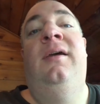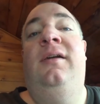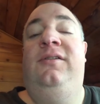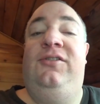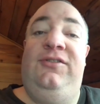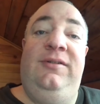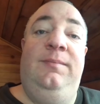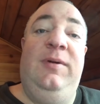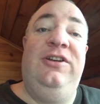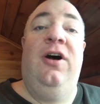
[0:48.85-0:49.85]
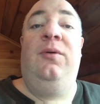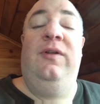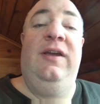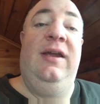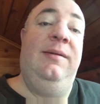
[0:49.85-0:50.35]
Just be done with
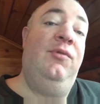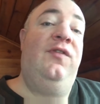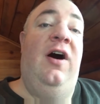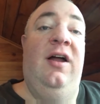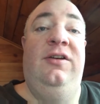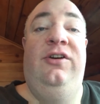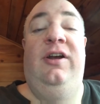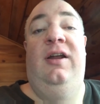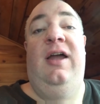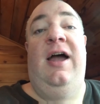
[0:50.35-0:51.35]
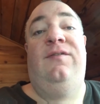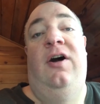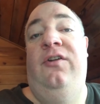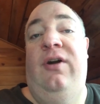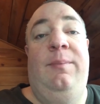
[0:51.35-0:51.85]
it and move on. You're going to have
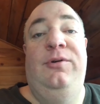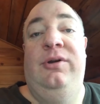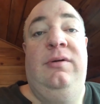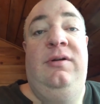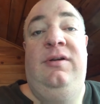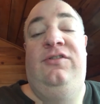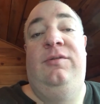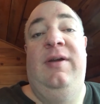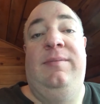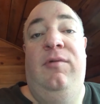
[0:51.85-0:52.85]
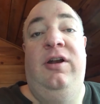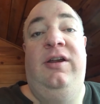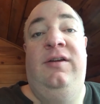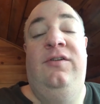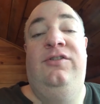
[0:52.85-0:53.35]
other opportunities to make
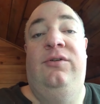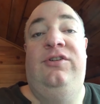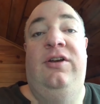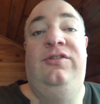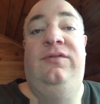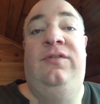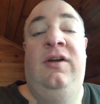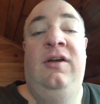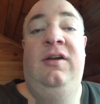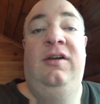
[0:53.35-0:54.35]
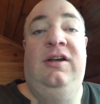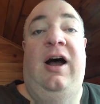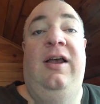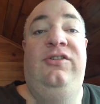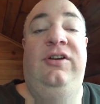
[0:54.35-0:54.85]
money. There's no sense of
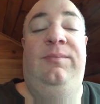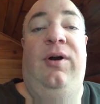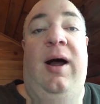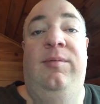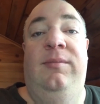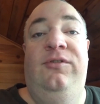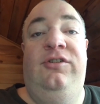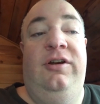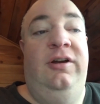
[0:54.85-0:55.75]
causing problems.